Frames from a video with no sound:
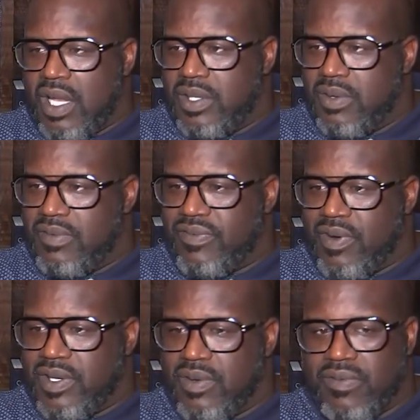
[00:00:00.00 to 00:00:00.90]
I do it
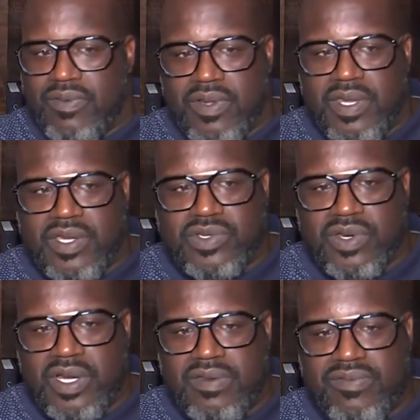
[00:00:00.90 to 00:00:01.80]
for. I do it for the
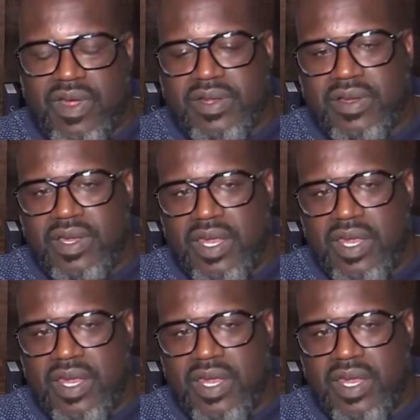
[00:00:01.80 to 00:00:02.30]
adrenaline factor.